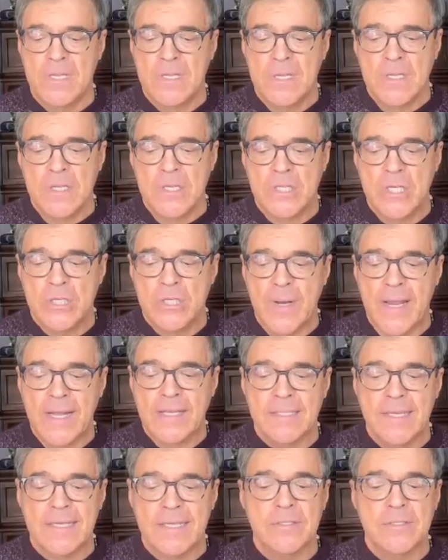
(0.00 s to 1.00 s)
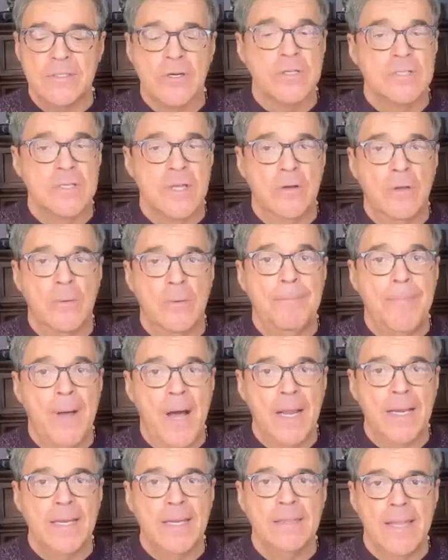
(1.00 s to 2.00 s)
She translates our subtle
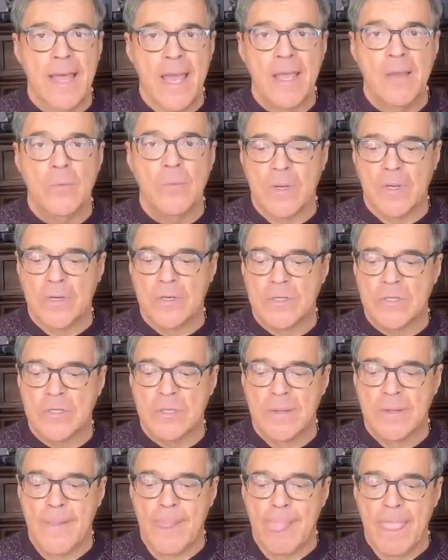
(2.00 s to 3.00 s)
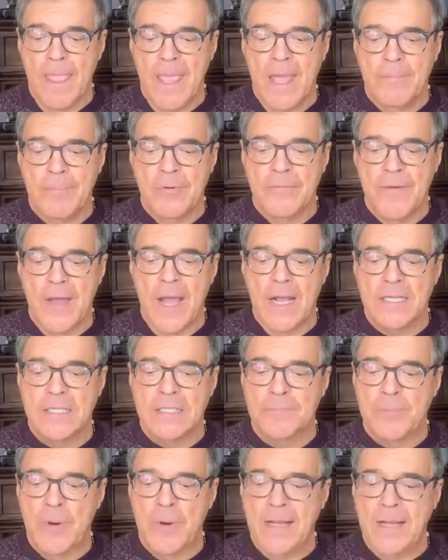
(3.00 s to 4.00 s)
body language and provides
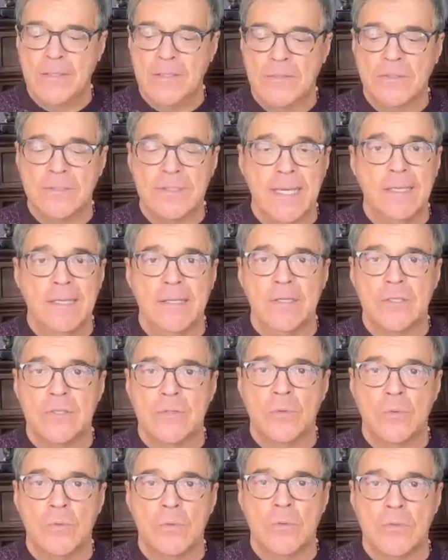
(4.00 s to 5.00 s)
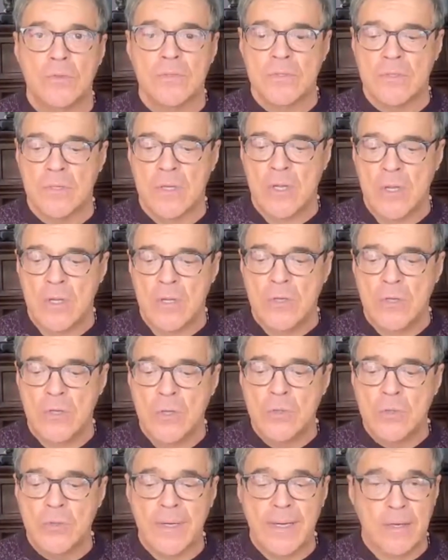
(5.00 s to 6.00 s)
practical daily tools,
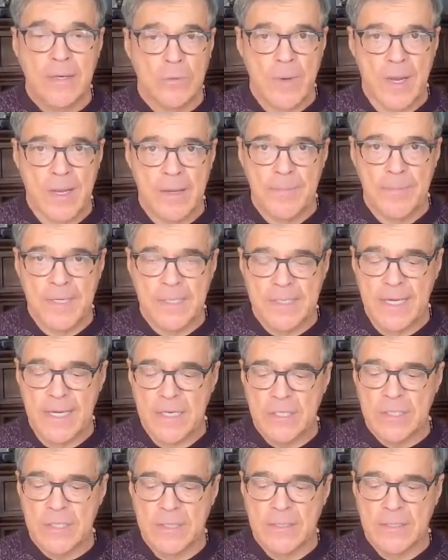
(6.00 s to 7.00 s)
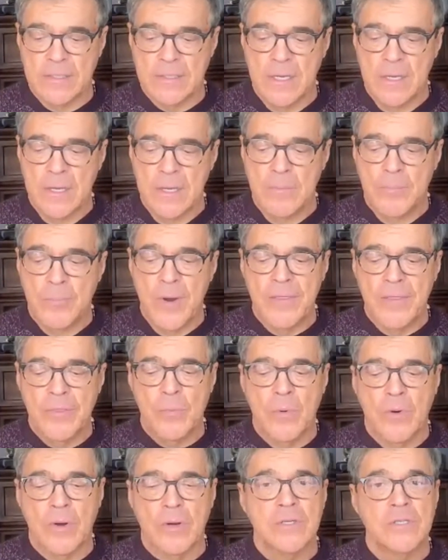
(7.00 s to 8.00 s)
nutrient recommendations, breath
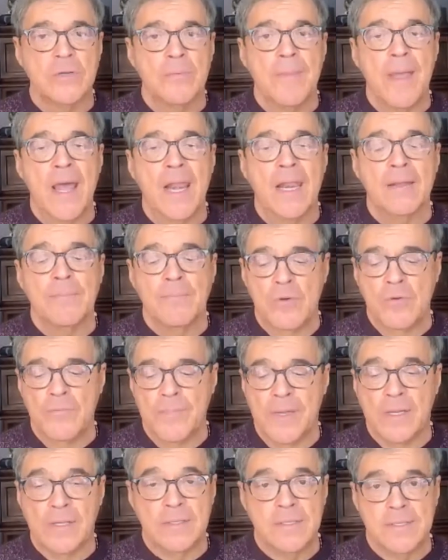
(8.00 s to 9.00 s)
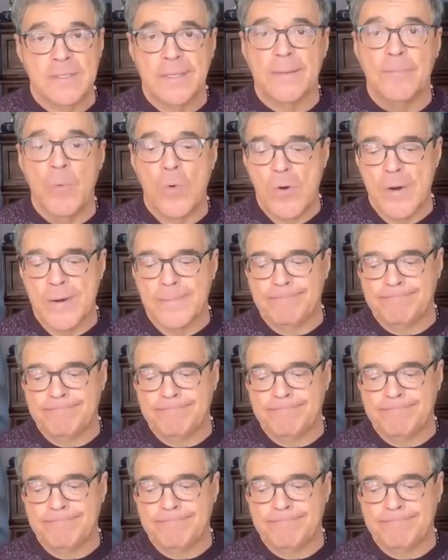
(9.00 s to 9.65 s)
work, somatic movements, and more.